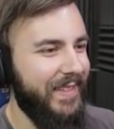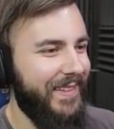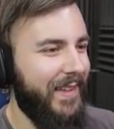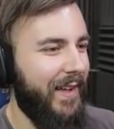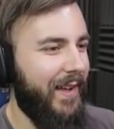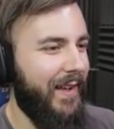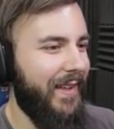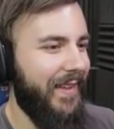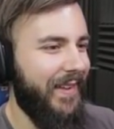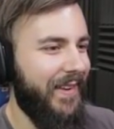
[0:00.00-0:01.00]

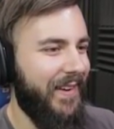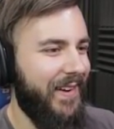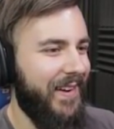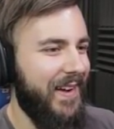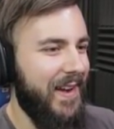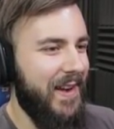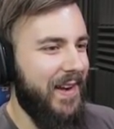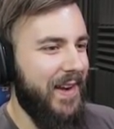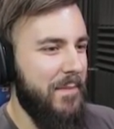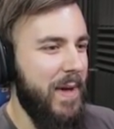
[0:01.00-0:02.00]

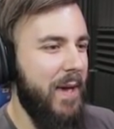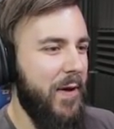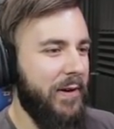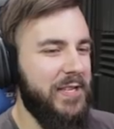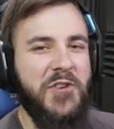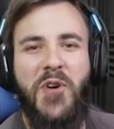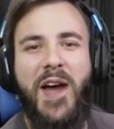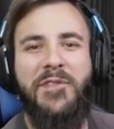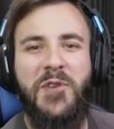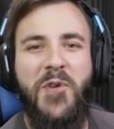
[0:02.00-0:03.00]
Uh, maybe we'll just
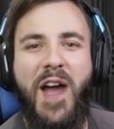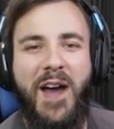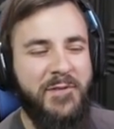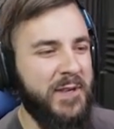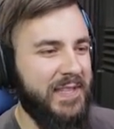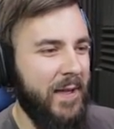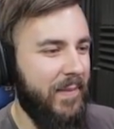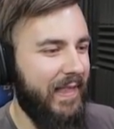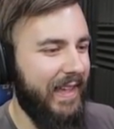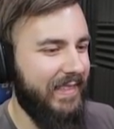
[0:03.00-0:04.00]
craft a raft or
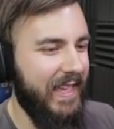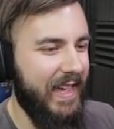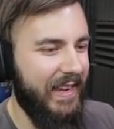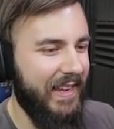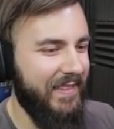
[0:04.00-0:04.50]
something like that.